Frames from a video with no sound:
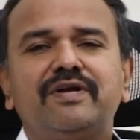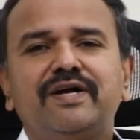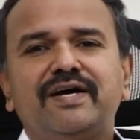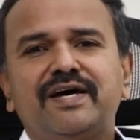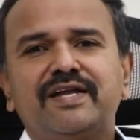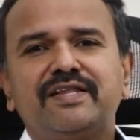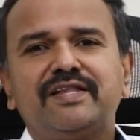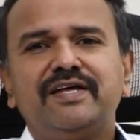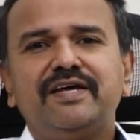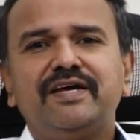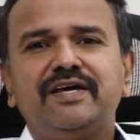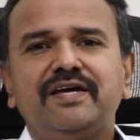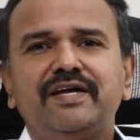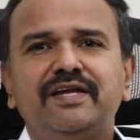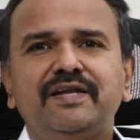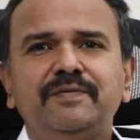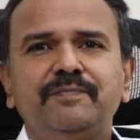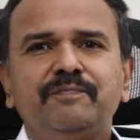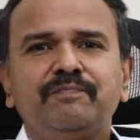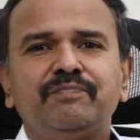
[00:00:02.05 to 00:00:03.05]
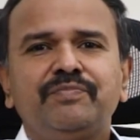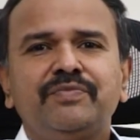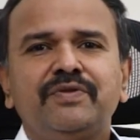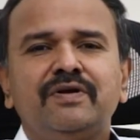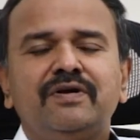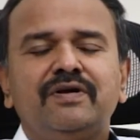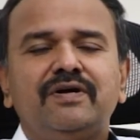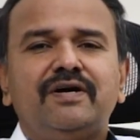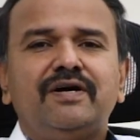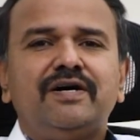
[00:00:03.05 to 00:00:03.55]

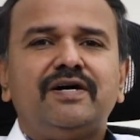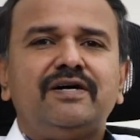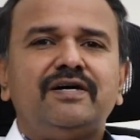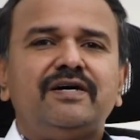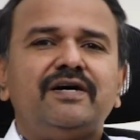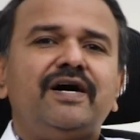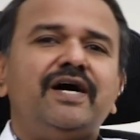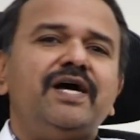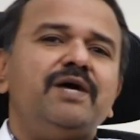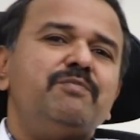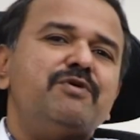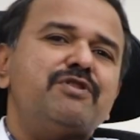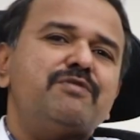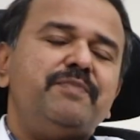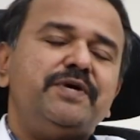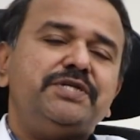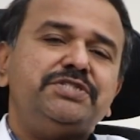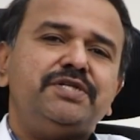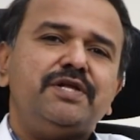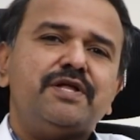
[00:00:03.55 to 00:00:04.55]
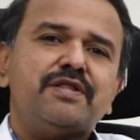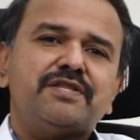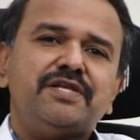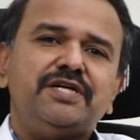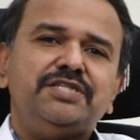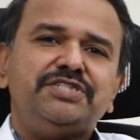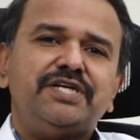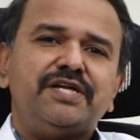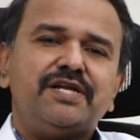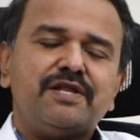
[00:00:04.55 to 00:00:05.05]
Karthikeyan. I am a specialist
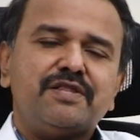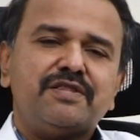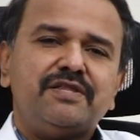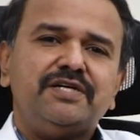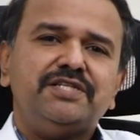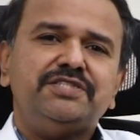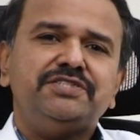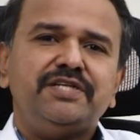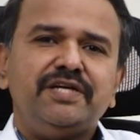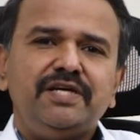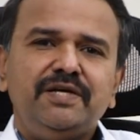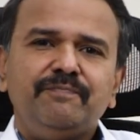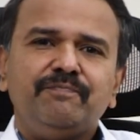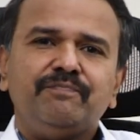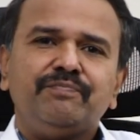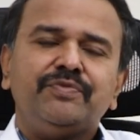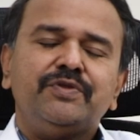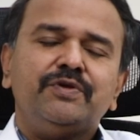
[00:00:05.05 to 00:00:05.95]
in general surgery